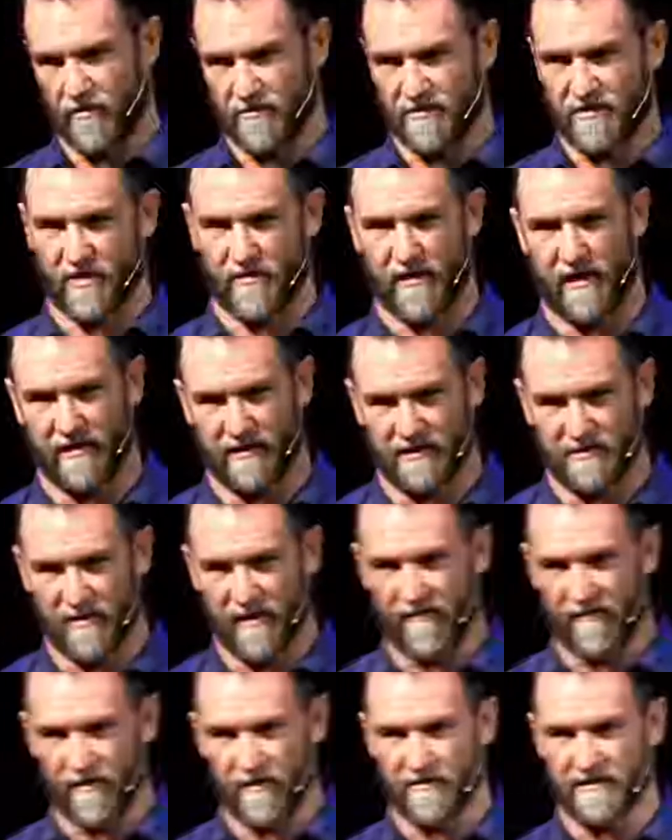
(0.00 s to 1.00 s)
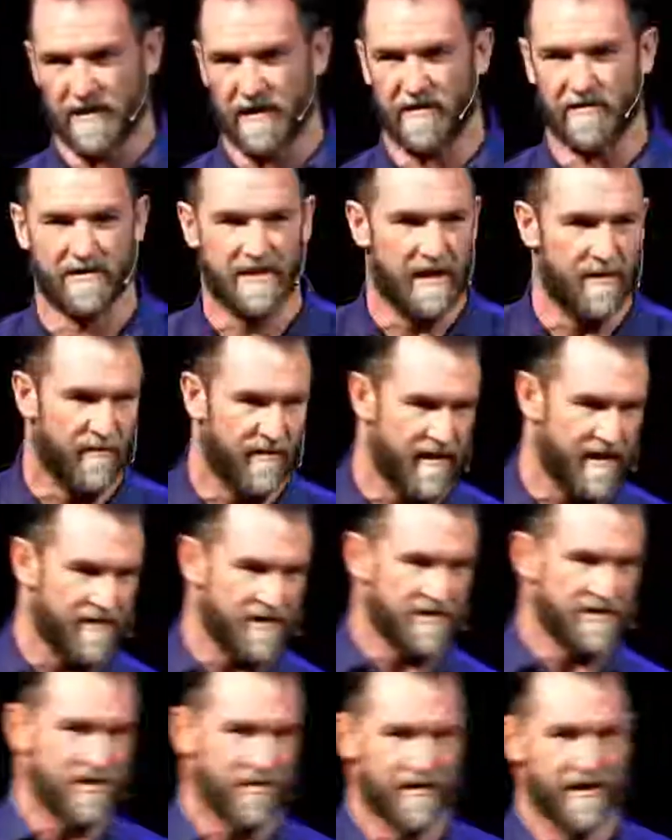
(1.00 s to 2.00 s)
groups going on. Let's pray for those leaders. Hey, we got
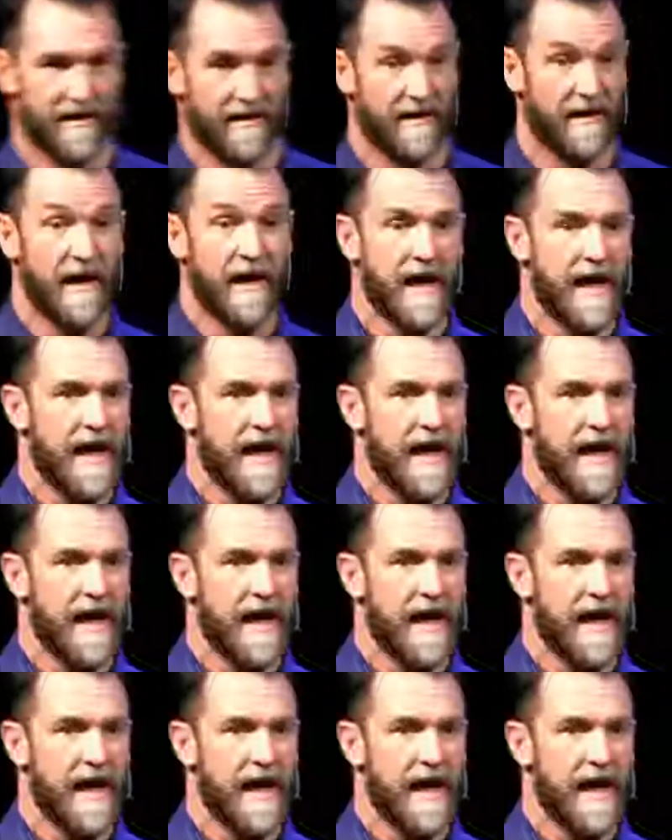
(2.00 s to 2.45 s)
this going on.